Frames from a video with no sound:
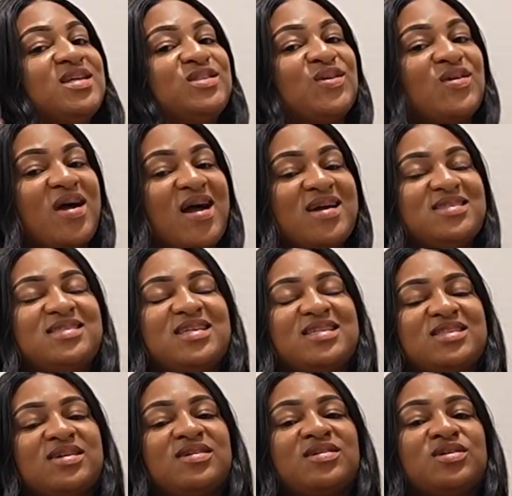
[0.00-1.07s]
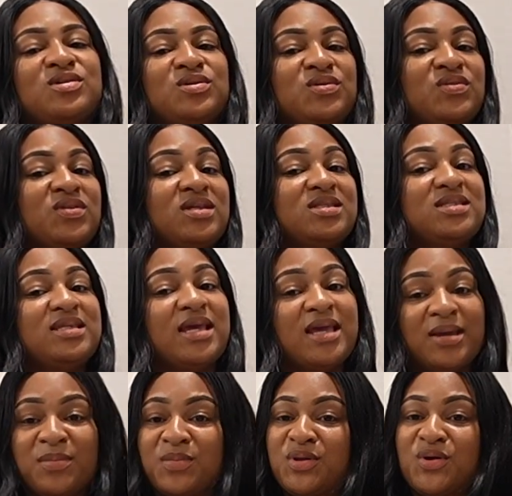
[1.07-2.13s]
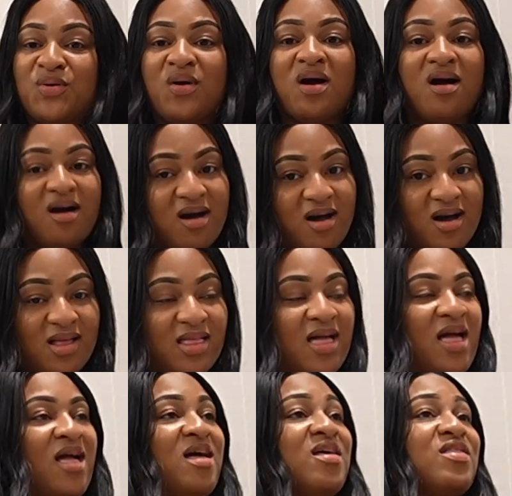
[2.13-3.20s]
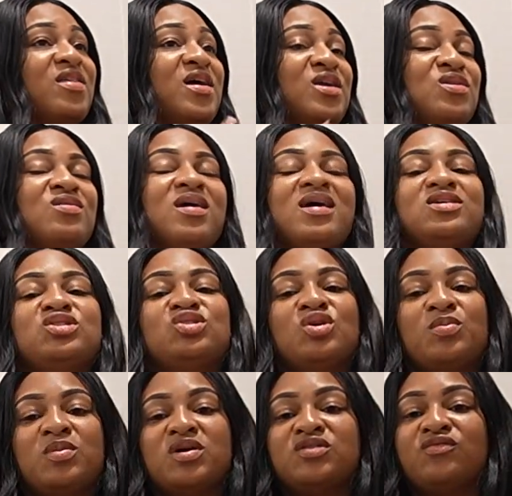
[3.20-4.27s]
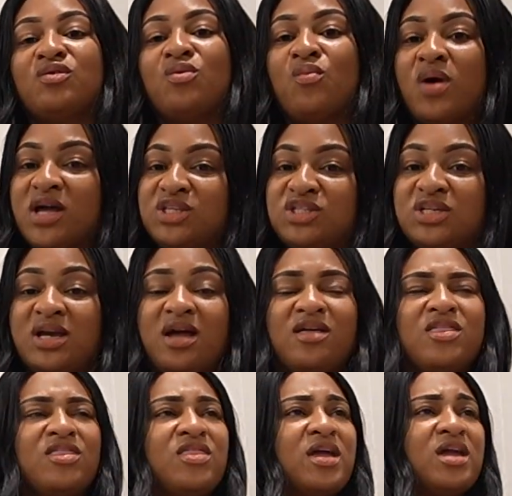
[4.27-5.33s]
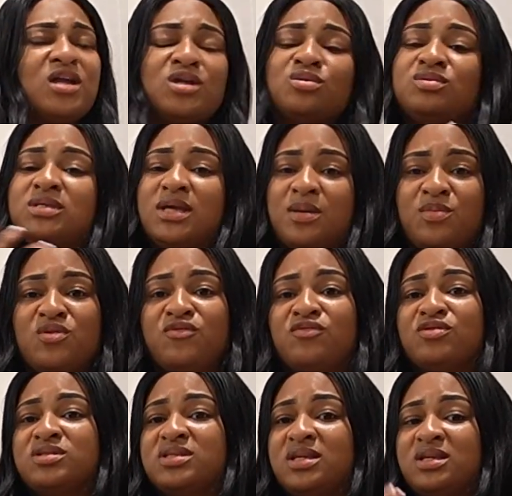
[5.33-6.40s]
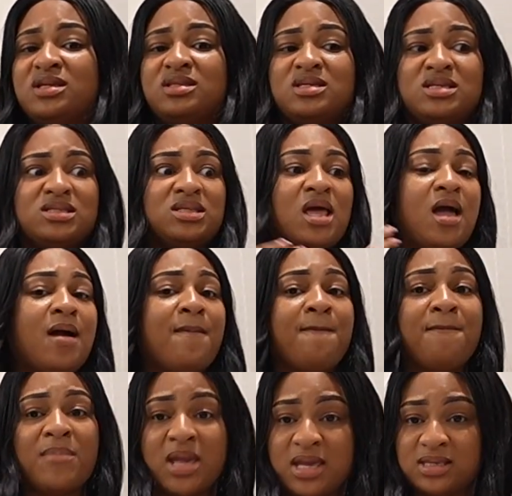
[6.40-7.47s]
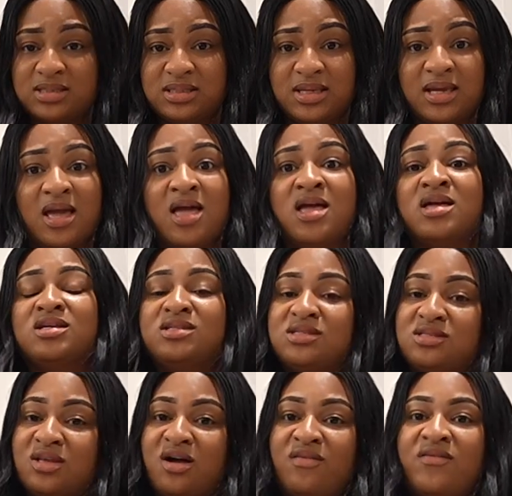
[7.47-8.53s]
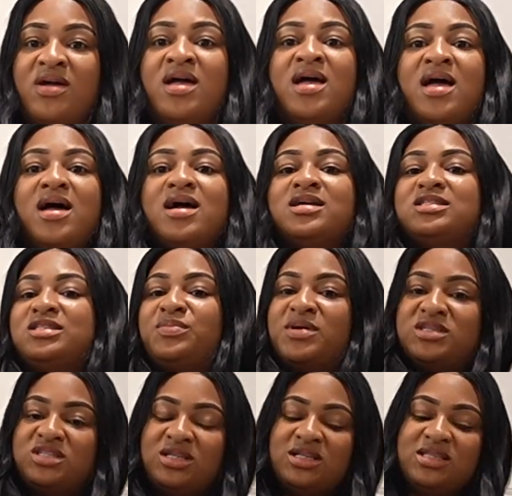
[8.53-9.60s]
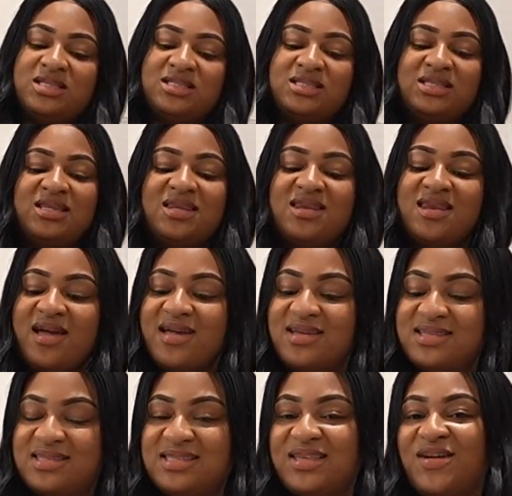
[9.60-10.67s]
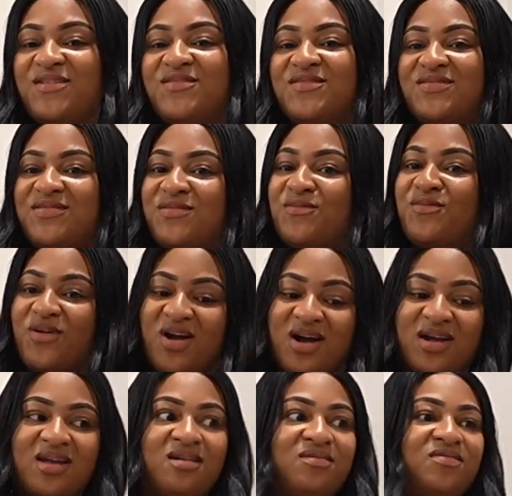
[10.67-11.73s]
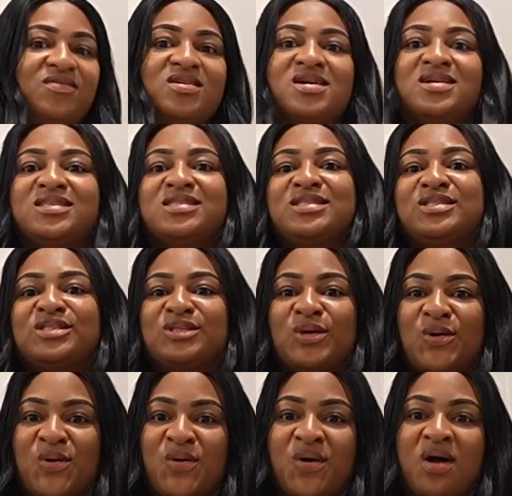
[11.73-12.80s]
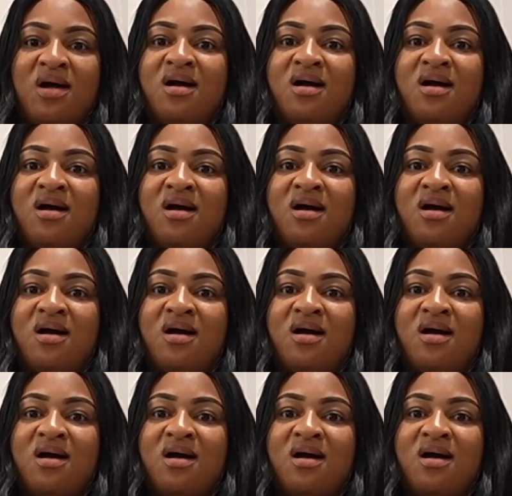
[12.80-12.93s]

So guys, this concludes the Temu haul. Thank you guys so much for watching. And thank you, Temu, for sending these amazing stuff, especially this nice rug. It feels so